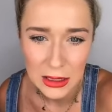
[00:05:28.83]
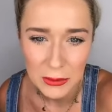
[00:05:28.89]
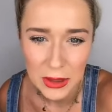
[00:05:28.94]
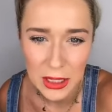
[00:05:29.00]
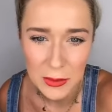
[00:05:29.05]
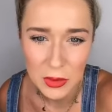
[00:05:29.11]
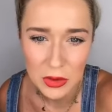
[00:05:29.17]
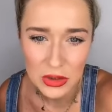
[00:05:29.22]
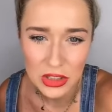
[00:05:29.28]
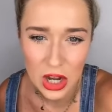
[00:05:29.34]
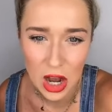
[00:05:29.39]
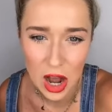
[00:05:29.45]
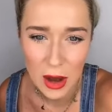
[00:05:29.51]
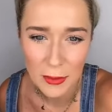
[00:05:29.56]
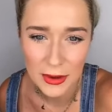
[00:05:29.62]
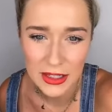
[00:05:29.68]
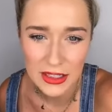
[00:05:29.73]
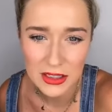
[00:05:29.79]
people's
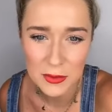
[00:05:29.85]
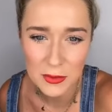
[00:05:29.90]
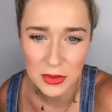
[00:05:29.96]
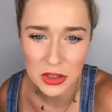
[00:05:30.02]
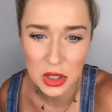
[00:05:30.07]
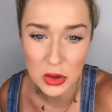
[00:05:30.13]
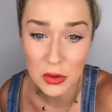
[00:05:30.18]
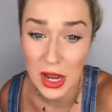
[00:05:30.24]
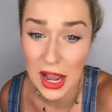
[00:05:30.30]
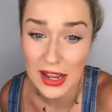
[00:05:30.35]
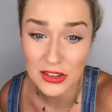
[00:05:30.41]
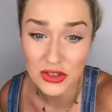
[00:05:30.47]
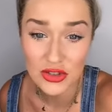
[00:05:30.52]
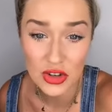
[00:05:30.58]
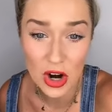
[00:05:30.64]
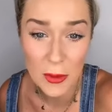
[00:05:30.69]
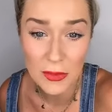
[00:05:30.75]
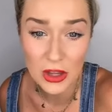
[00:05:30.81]
comments. So
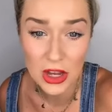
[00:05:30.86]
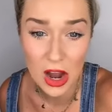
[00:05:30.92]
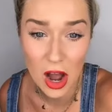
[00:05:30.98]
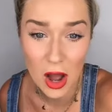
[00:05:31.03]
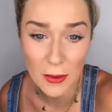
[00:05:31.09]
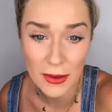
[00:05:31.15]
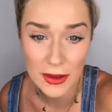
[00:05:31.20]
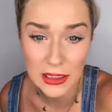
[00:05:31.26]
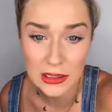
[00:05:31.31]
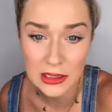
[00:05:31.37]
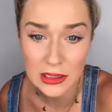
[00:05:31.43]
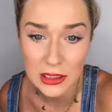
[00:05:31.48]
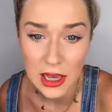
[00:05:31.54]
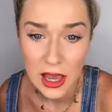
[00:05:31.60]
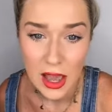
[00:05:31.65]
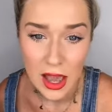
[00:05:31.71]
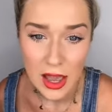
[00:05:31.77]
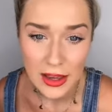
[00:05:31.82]
guys, drop the comments.
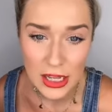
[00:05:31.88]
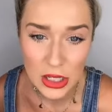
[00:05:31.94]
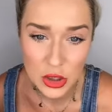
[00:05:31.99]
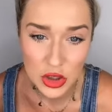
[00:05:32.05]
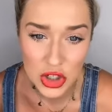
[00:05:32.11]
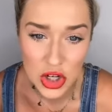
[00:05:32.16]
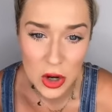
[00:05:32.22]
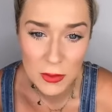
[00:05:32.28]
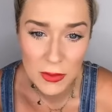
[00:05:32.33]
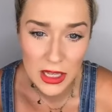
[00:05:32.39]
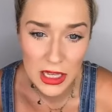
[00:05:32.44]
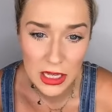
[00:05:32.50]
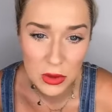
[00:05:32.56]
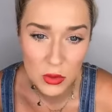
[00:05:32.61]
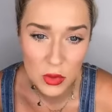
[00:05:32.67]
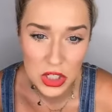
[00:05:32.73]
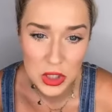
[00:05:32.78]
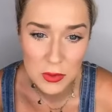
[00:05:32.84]
Can you show
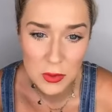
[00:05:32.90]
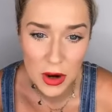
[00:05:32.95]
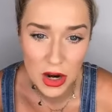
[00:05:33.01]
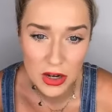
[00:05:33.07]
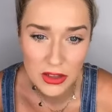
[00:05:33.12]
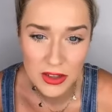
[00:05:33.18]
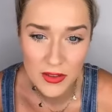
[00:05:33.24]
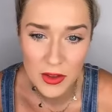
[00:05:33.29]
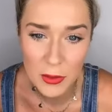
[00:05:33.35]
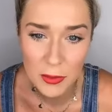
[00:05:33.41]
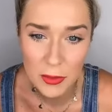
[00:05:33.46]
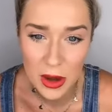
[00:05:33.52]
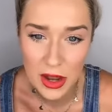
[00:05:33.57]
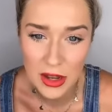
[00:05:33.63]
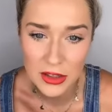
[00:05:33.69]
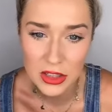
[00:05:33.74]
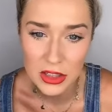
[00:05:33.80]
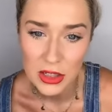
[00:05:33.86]
me which parts of the
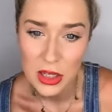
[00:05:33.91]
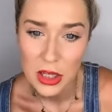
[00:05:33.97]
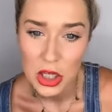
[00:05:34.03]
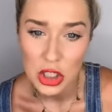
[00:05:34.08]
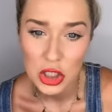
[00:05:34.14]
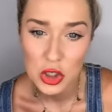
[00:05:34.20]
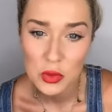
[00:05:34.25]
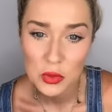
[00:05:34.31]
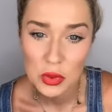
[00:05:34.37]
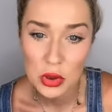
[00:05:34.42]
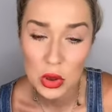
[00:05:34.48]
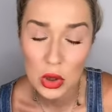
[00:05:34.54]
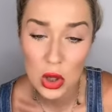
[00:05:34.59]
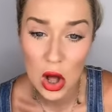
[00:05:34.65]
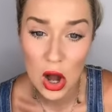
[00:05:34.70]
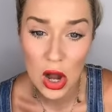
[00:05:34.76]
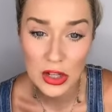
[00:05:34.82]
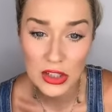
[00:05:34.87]
bun you
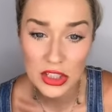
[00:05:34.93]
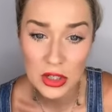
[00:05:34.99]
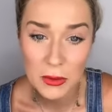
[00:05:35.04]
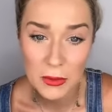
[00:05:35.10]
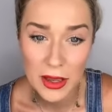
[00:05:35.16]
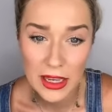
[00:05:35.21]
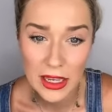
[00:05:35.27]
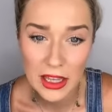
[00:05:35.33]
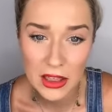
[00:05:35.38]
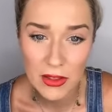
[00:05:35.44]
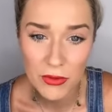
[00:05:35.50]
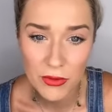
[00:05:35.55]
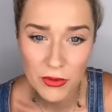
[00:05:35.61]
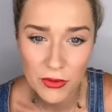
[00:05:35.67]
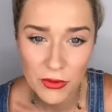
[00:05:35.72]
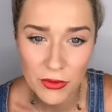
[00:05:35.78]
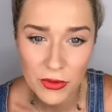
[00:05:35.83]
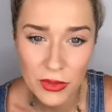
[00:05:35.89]
pull on to make it
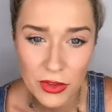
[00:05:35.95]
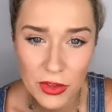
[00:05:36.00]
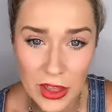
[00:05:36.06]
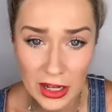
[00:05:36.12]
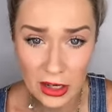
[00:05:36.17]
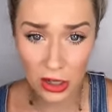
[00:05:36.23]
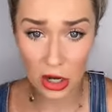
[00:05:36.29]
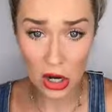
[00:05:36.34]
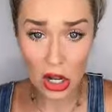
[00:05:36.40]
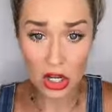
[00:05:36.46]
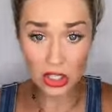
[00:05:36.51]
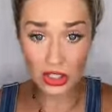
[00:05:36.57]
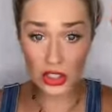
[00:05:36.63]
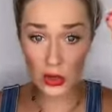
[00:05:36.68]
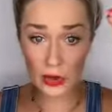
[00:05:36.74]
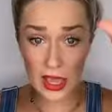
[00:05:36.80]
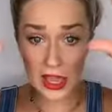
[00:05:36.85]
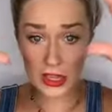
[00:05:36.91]
thicker?
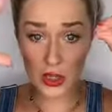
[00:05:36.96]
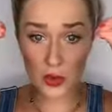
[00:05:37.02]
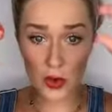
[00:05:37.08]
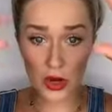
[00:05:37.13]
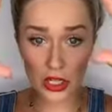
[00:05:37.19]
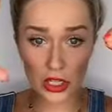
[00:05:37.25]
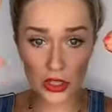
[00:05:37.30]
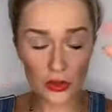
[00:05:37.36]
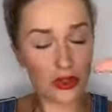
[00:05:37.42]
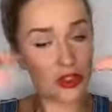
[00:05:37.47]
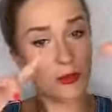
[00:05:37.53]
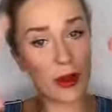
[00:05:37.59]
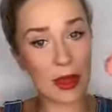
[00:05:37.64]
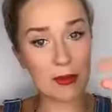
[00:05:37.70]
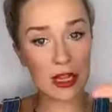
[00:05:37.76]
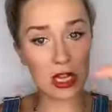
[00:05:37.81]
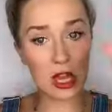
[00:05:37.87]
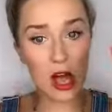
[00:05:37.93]
So yeah, you wanna use your
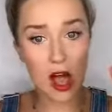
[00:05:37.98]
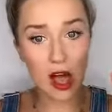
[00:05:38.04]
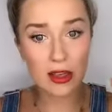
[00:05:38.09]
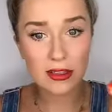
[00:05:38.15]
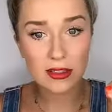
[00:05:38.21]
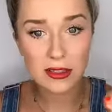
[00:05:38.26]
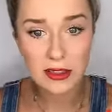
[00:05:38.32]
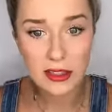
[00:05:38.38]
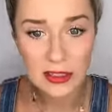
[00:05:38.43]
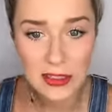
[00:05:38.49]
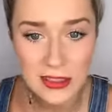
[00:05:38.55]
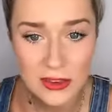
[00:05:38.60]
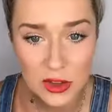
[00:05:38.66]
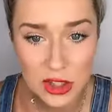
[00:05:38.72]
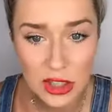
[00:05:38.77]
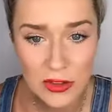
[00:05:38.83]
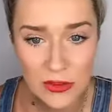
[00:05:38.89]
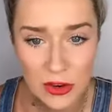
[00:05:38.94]
baby claws. This is
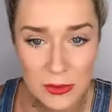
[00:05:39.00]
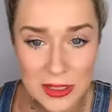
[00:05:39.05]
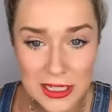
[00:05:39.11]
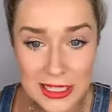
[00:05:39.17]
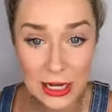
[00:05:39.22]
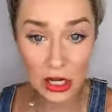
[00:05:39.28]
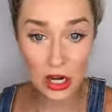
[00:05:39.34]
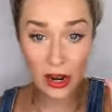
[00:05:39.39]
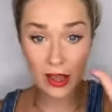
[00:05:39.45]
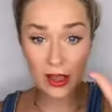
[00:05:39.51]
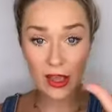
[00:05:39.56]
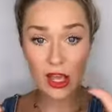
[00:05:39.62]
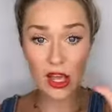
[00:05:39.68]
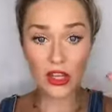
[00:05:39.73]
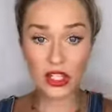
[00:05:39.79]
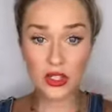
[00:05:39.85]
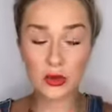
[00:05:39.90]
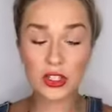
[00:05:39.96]
from Sarah.
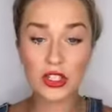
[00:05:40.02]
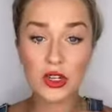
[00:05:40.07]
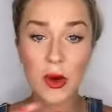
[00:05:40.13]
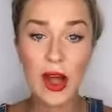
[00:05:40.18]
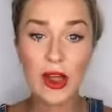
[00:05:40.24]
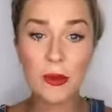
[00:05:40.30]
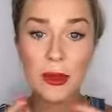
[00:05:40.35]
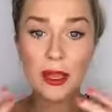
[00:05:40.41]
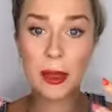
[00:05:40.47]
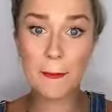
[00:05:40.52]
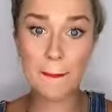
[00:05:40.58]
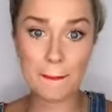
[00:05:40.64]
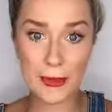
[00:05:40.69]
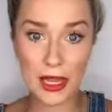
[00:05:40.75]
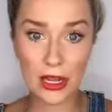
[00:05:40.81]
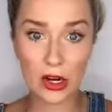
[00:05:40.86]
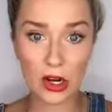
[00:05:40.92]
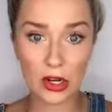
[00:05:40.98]
She wants to know how to make it
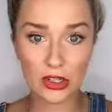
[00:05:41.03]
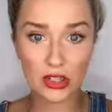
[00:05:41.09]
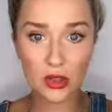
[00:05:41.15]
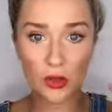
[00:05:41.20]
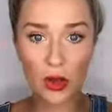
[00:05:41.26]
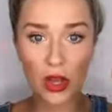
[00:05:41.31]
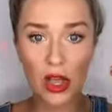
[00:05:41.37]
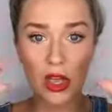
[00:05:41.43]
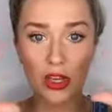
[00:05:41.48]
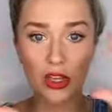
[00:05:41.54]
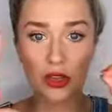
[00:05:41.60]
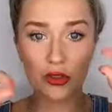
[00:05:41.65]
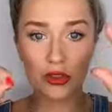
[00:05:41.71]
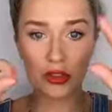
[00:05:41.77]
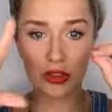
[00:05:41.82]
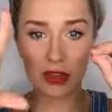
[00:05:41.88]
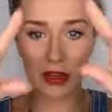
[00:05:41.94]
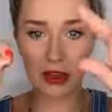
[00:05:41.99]
bigger. So
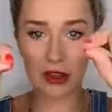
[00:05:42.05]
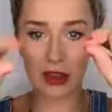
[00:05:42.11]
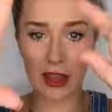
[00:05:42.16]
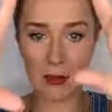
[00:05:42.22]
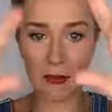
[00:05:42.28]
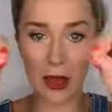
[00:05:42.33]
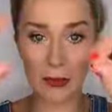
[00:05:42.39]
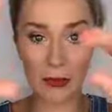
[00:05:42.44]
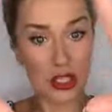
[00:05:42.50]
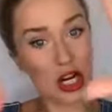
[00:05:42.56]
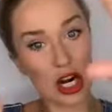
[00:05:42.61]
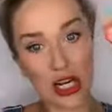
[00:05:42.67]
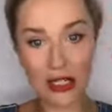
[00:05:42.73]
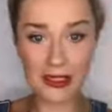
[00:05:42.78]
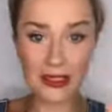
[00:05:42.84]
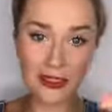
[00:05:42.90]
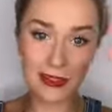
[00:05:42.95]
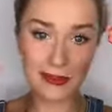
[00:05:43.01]
use your little like baby
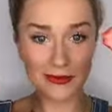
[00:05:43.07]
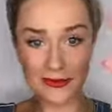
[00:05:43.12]
sharks